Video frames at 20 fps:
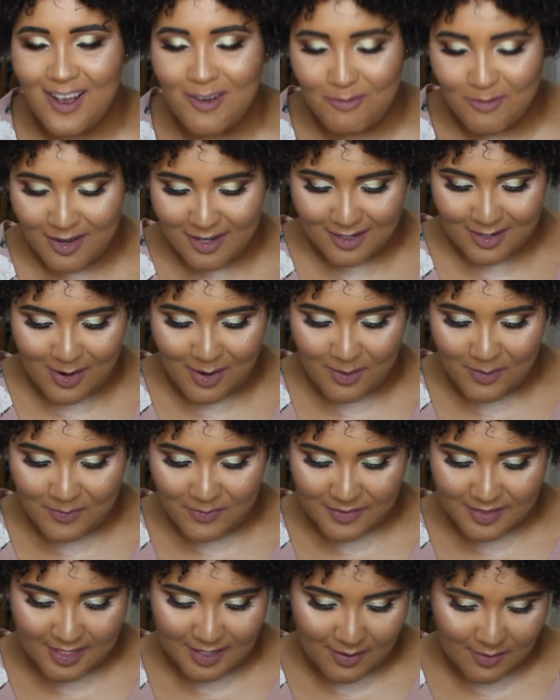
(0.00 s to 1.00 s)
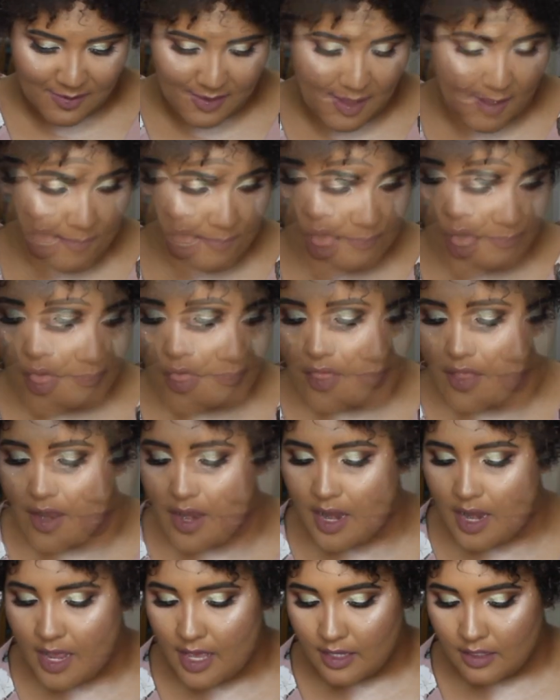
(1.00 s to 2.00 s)
in one go. So yeah, the
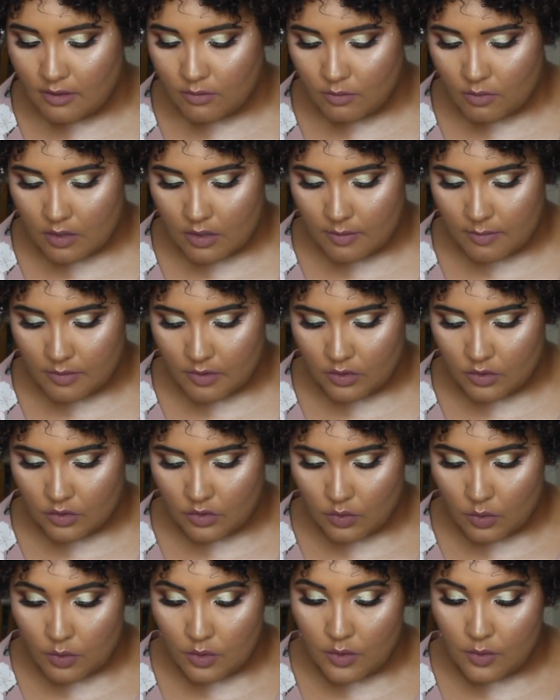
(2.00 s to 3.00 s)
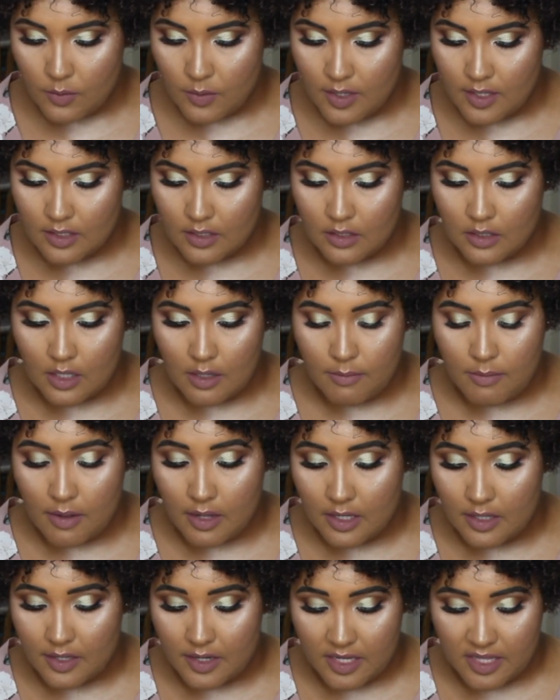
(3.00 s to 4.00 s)
next one I'm going to show you is a
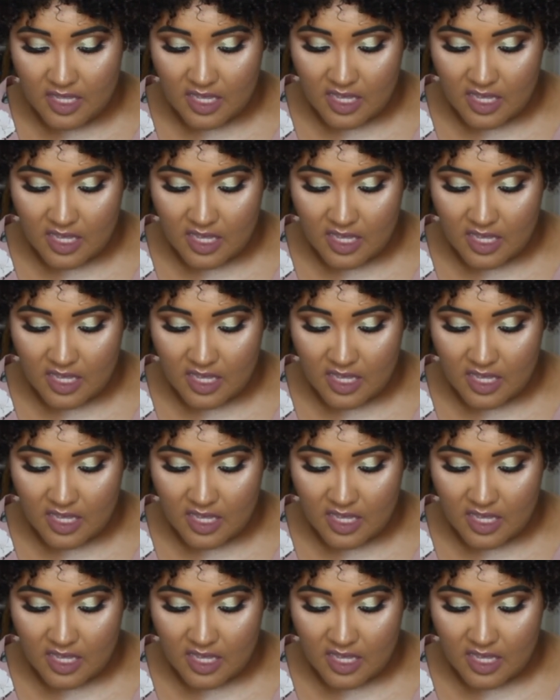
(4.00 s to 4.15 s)
palette that I